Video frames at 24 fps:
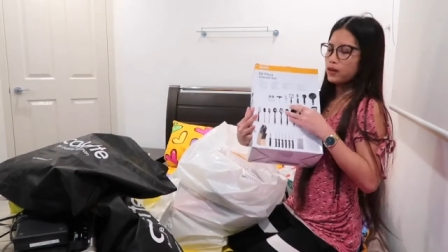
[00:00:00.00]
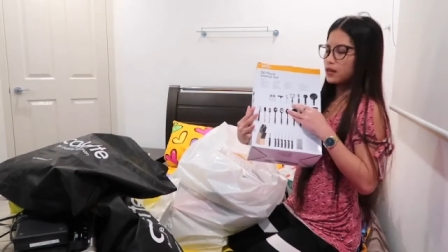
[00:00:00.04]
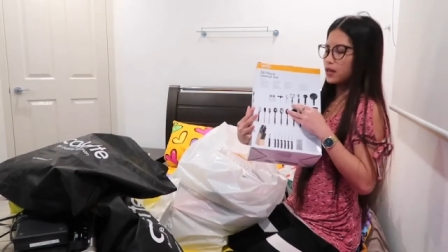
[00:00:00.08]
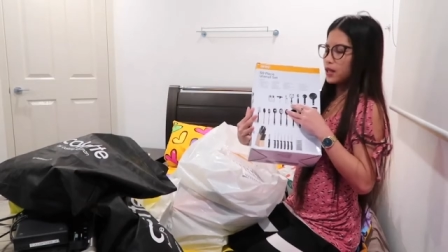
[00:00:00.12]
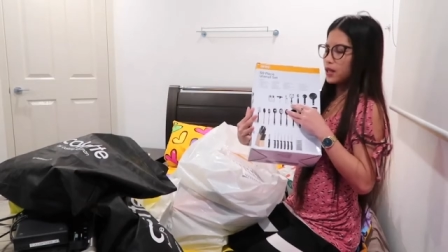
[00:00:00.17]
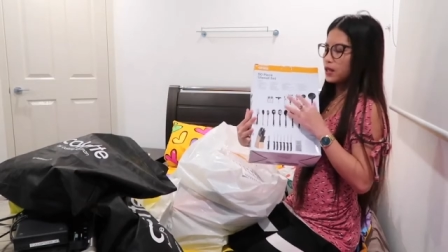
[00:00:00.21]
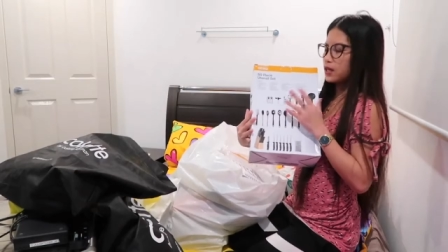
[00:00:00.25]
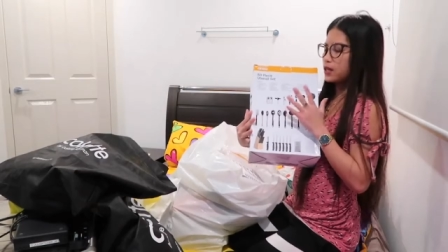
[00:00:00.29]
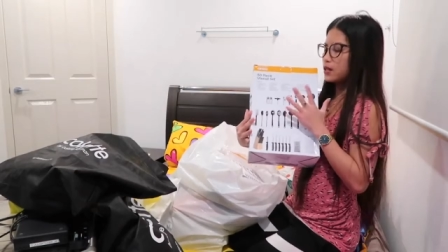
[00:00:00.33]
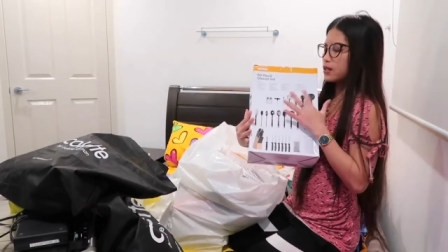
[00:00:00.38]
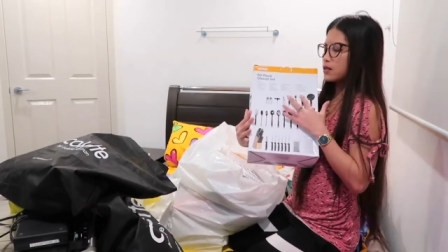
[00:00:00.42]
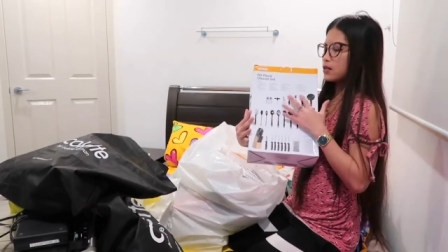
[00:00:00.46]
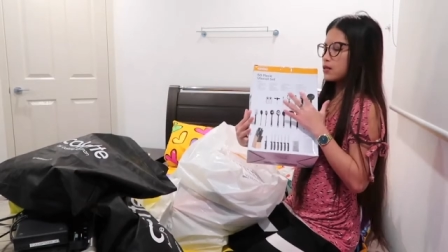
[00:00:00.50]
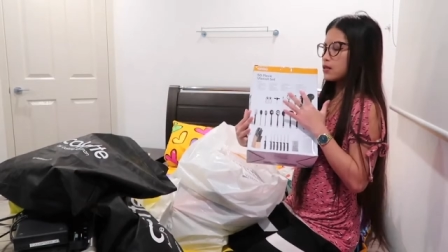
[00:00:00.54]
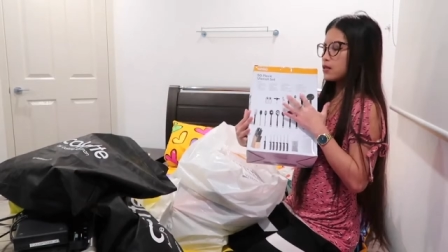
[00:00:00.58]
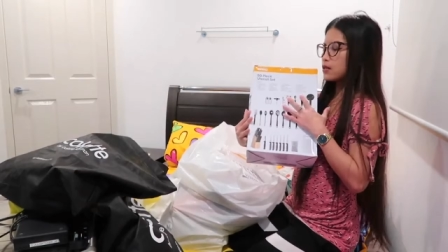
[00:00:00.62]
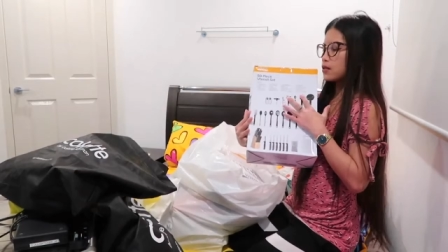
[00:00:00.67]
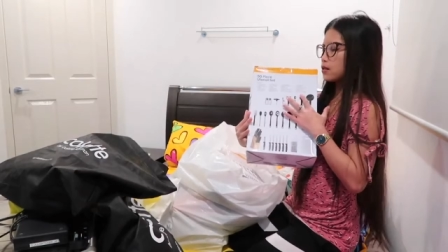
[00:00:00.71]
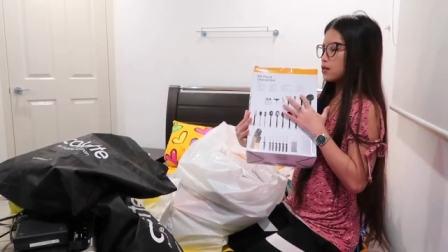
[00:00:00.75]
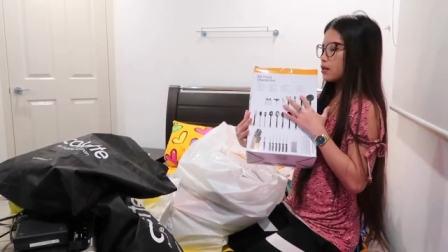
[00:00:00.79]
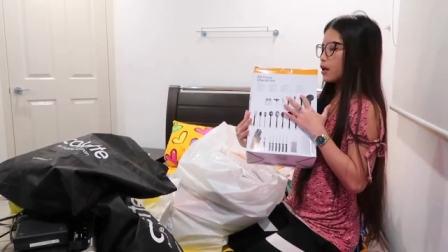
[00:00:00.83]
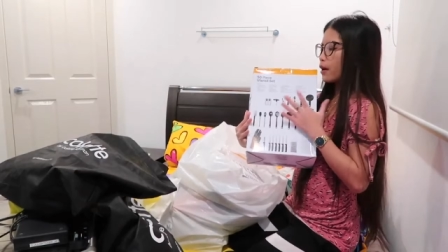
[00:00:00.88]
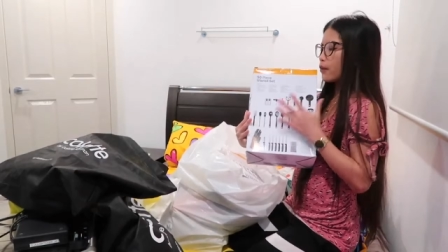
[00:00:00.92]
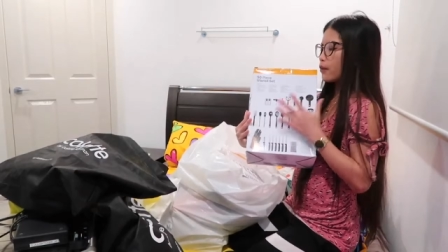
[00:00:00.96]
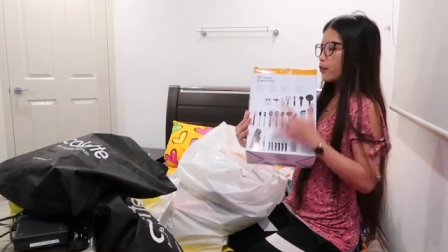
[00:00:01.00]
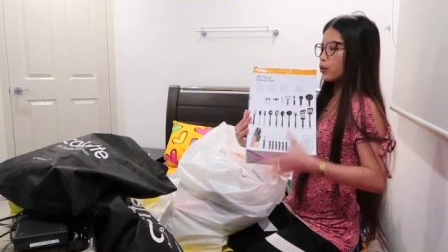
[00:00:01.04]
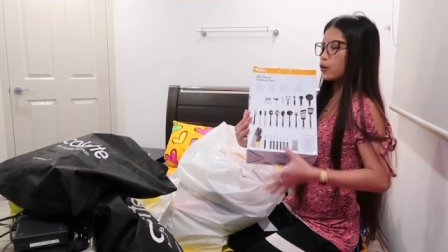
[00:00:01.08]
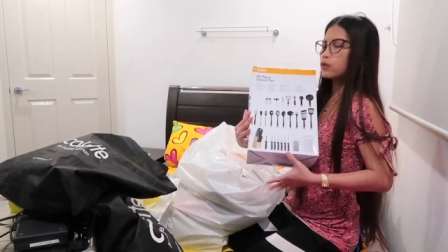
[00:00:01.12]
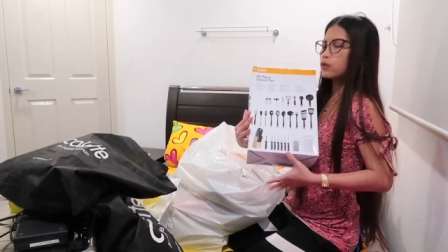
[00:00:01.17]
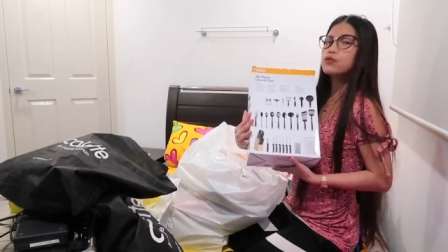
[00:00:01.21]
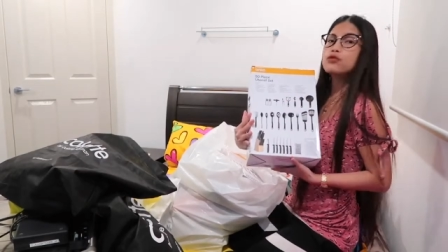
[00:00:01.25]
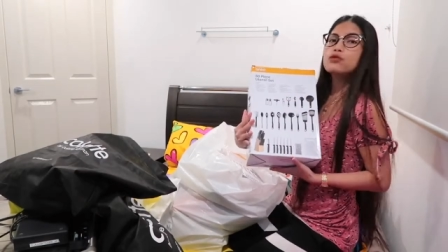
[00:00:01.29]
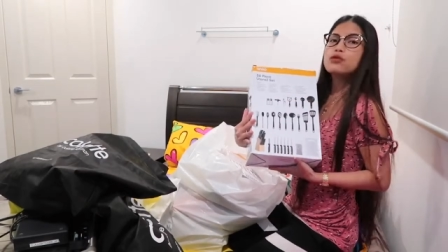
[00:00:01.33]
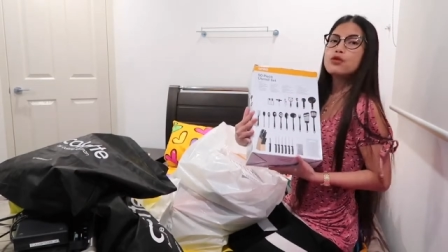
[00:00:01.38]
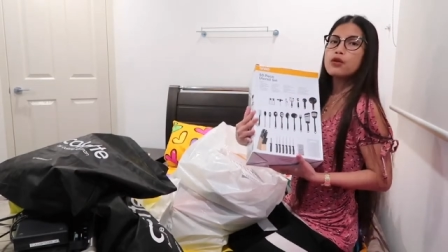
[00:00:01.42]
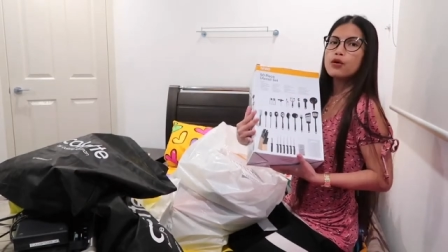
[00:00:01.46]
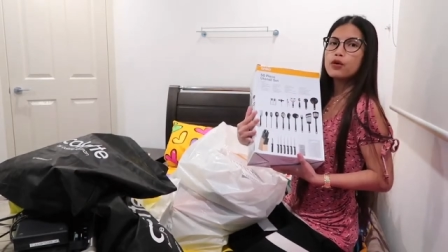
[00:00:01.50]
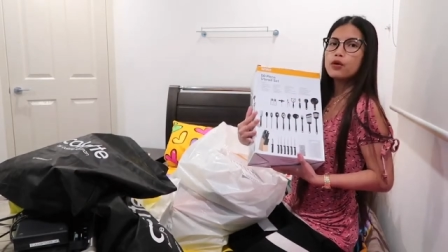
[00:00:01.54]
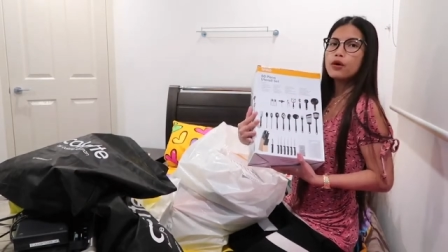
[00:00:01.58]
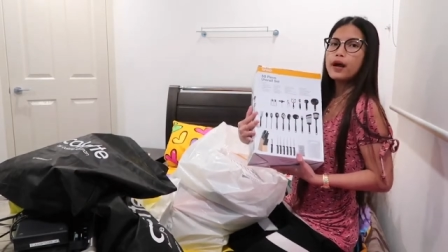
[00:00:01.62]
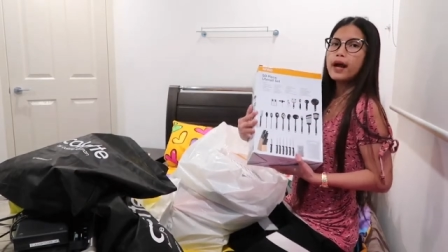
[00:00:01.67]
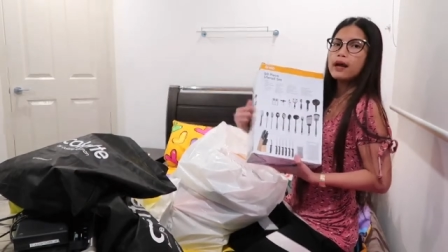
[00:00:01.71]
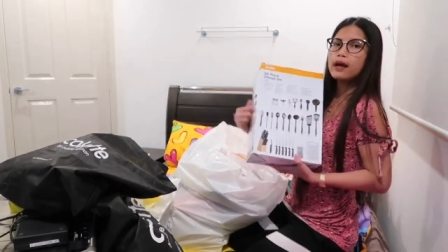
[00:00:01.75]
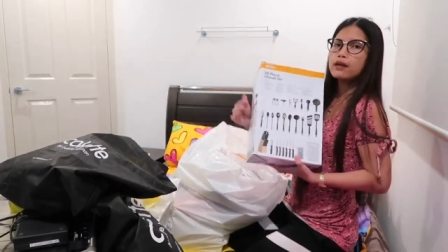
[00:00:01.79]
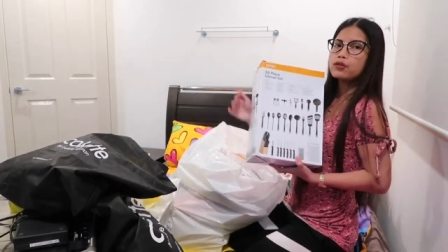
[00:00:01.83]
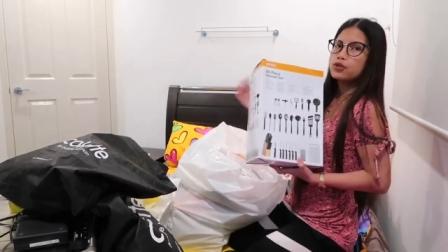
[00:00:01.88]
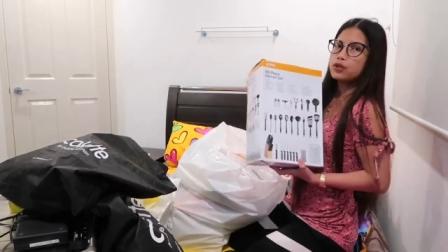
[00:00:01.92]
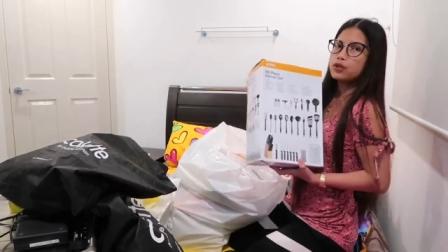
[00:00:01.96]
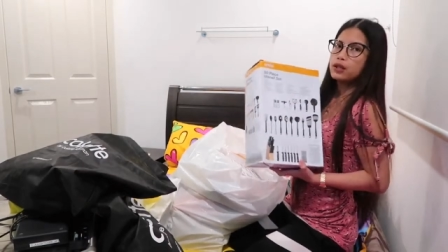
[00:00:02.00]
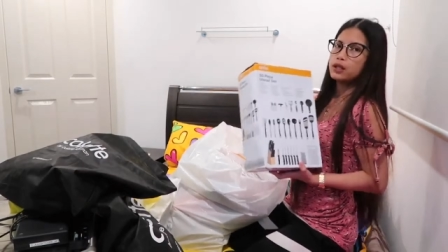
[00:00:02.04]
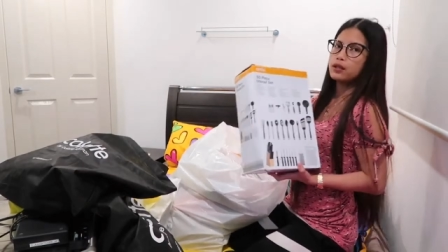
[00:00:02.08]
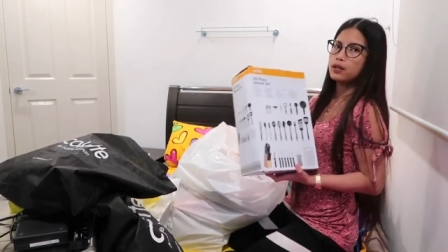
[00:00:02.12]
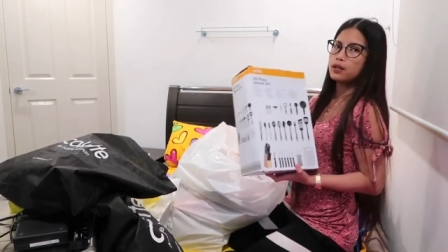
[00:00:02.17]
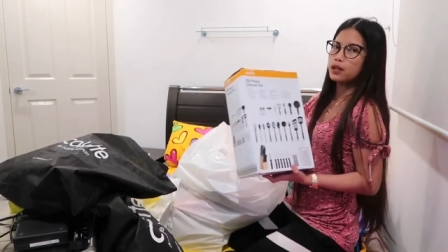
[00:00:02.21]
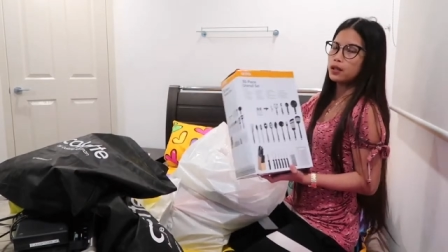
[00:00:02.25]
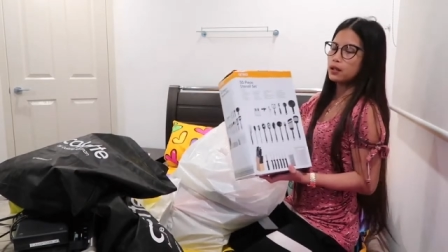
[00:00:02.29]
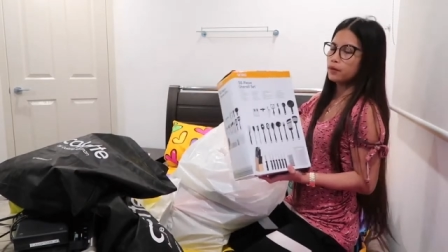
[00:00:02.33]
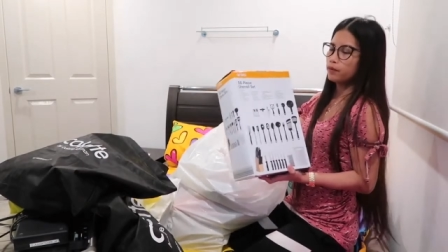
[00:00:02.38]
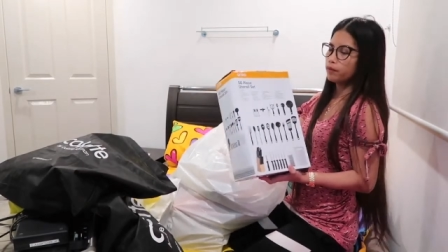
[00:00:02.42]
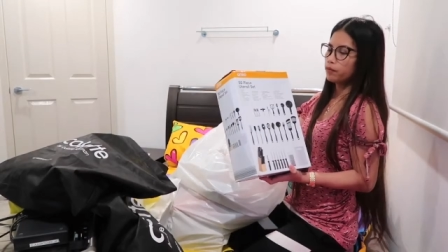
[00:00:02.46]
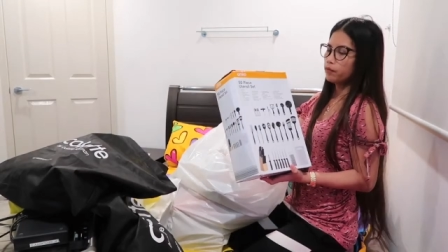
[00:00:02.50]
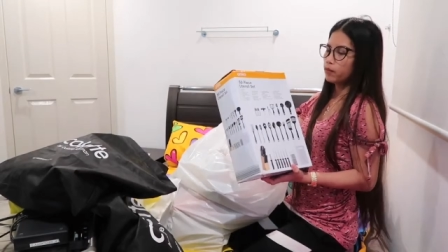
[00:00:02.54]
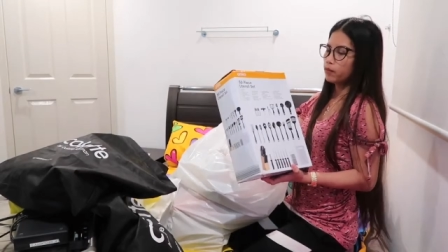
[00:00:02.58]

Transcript: this. I bought two actually,